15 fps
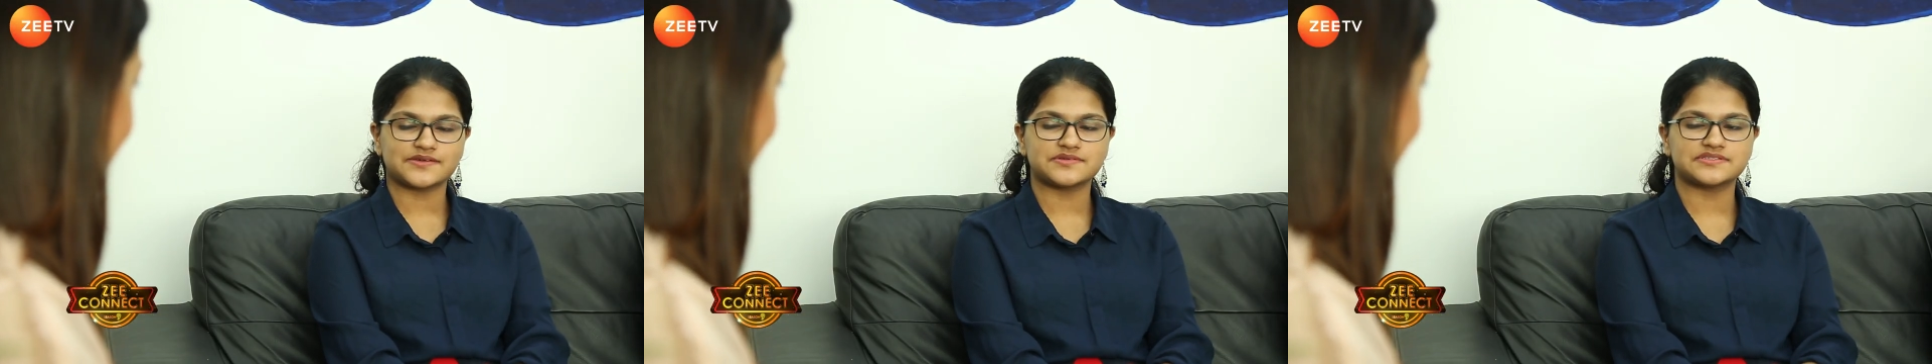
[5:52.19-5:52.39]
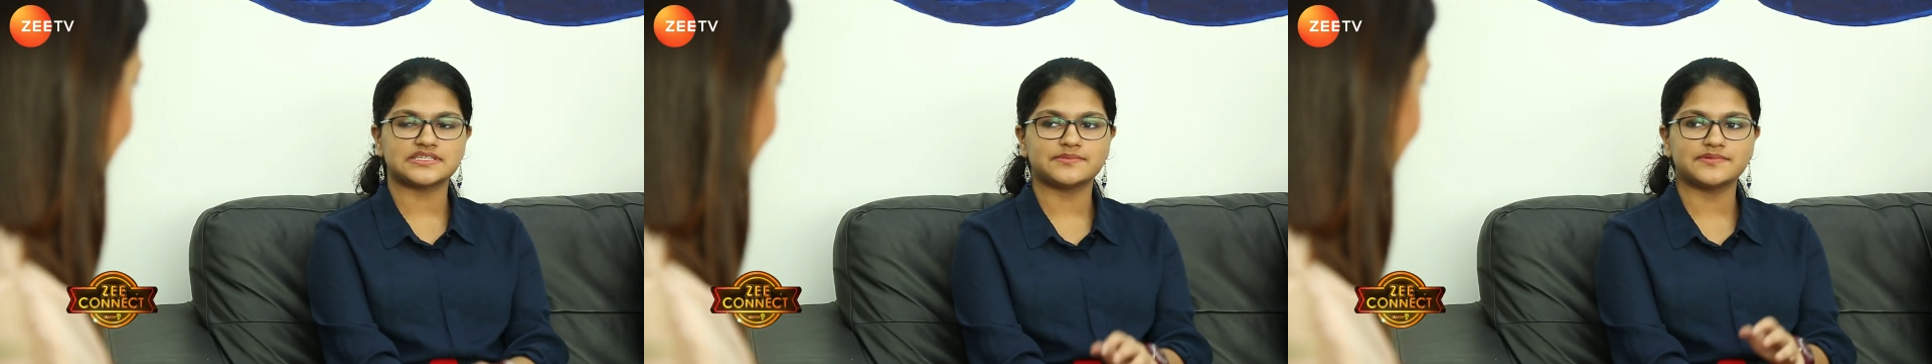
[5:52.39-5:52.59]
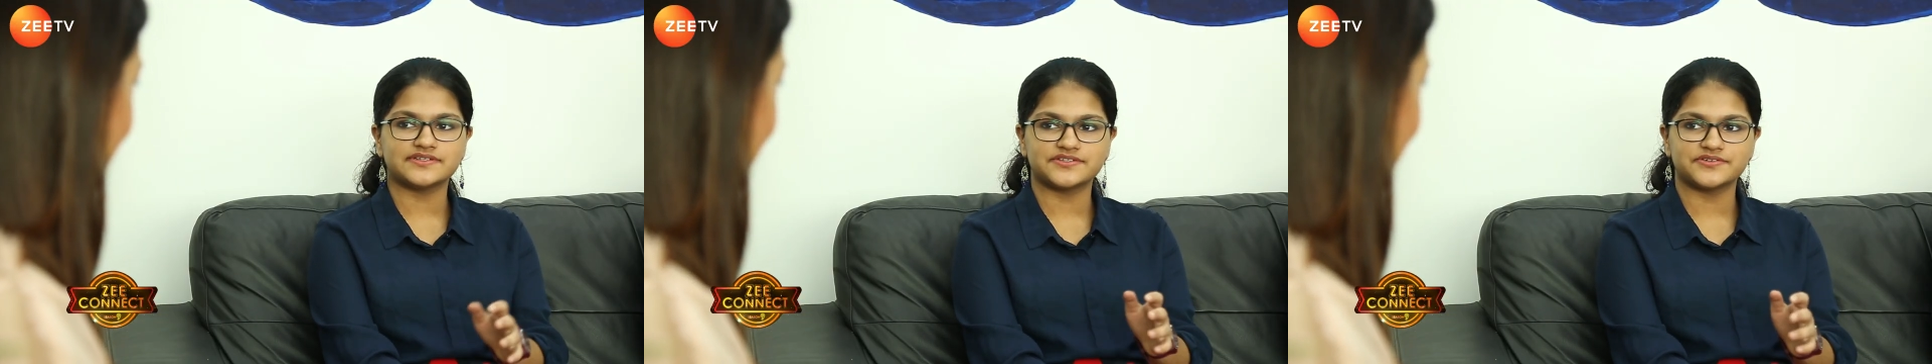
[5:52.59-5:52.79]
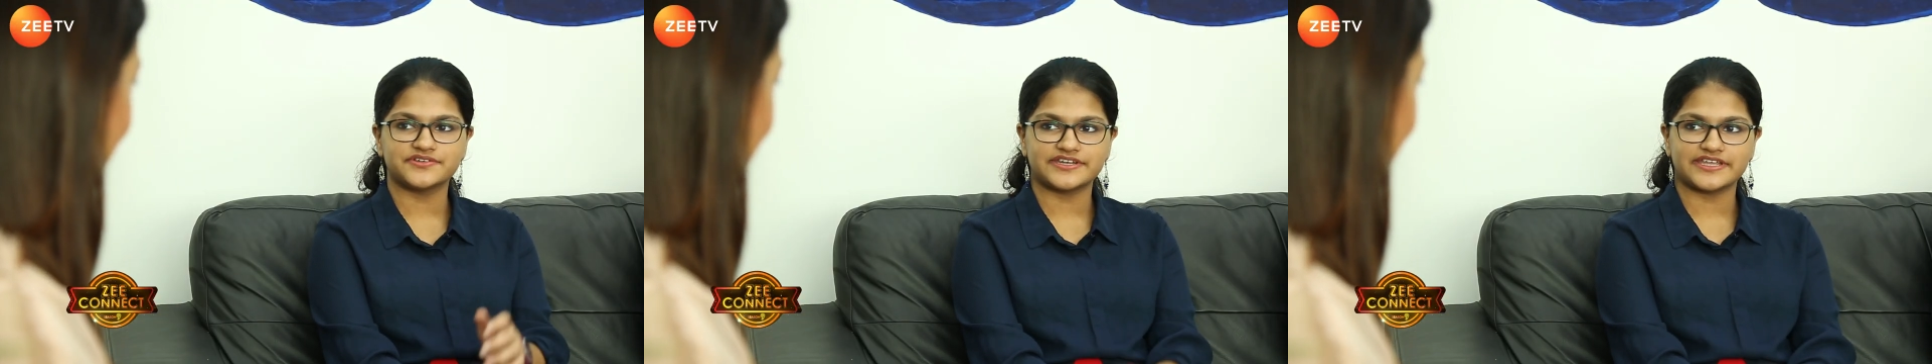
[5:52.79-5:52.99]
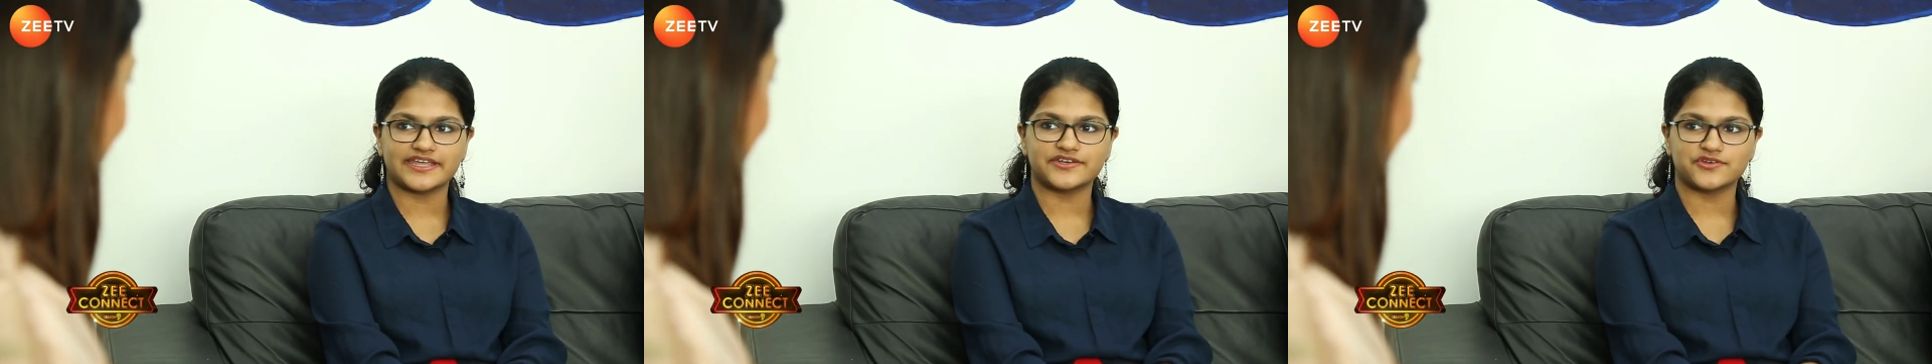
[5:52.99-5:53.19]
I was able to
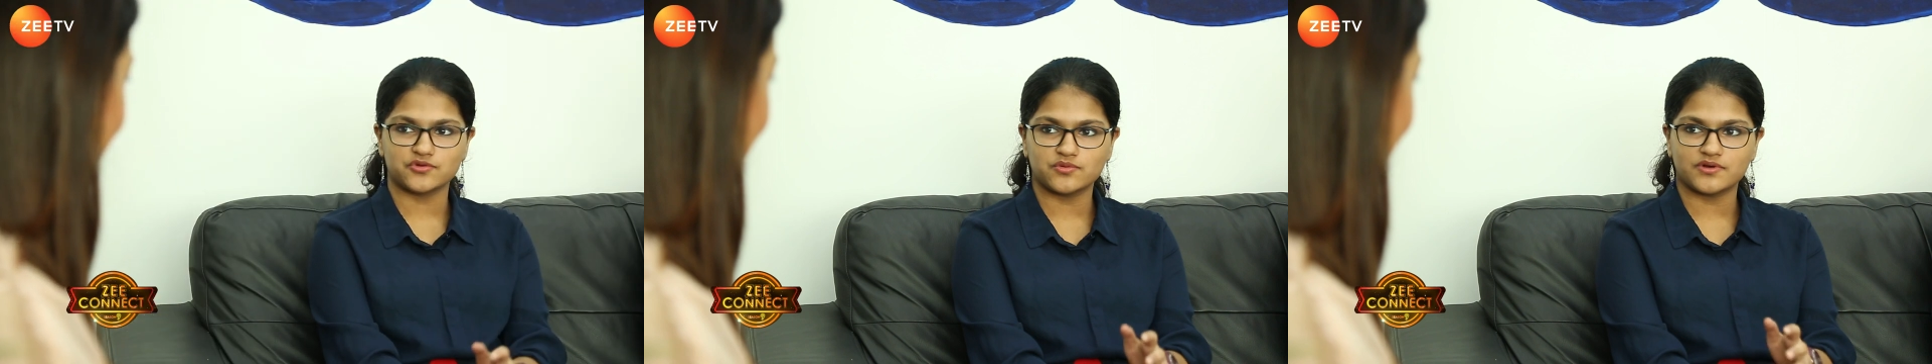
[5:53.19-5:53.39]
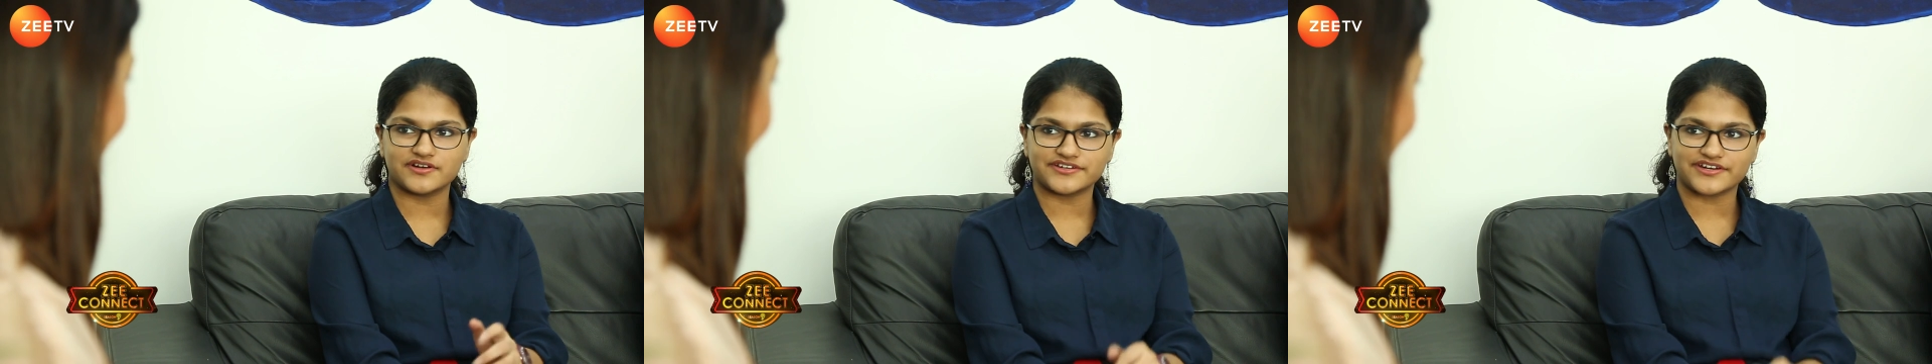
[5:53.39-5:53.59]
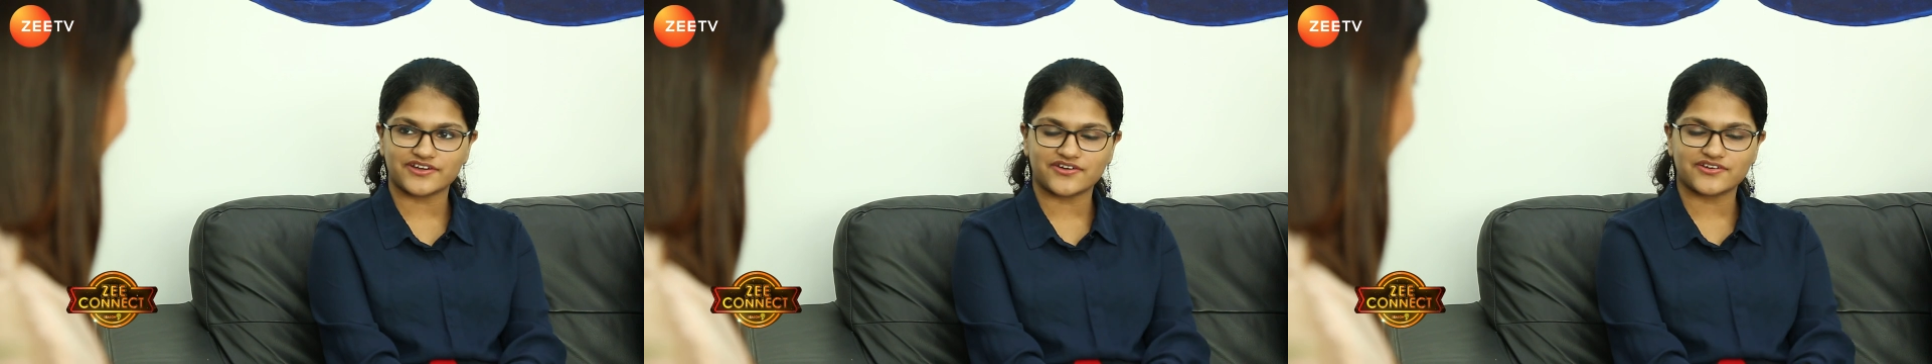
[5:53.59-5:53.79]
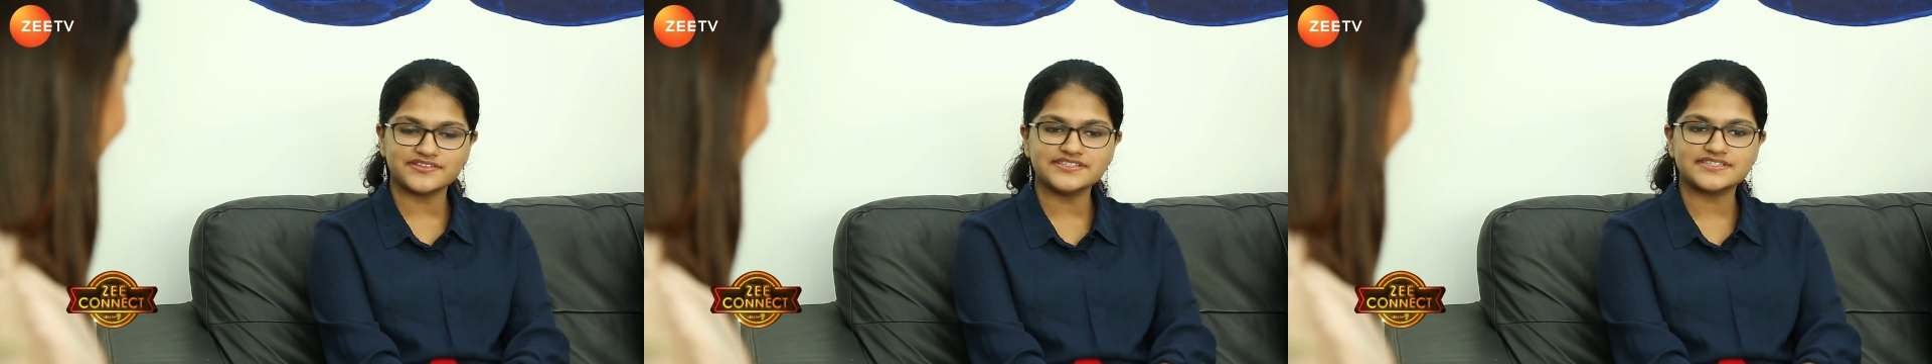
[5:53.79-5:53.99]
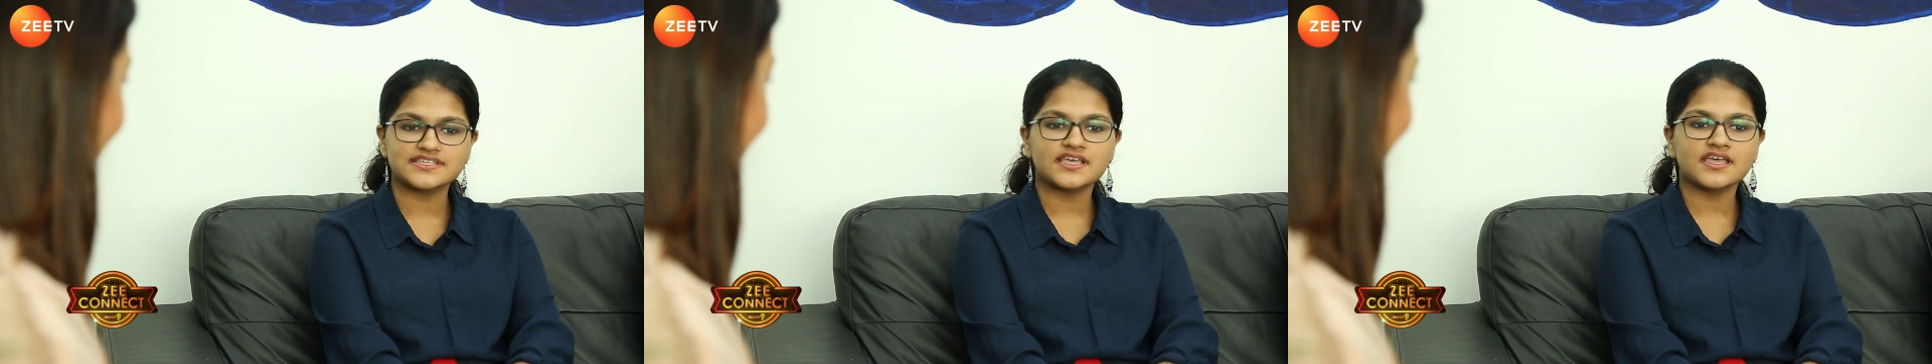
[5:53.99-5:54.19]
create 2 world
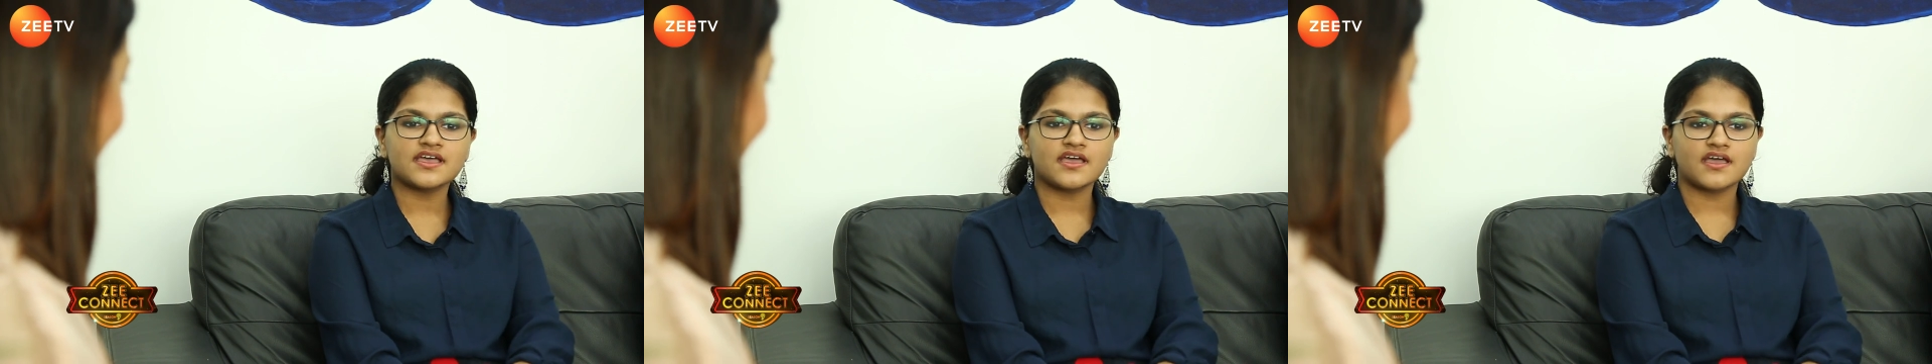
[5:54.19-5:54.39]
records.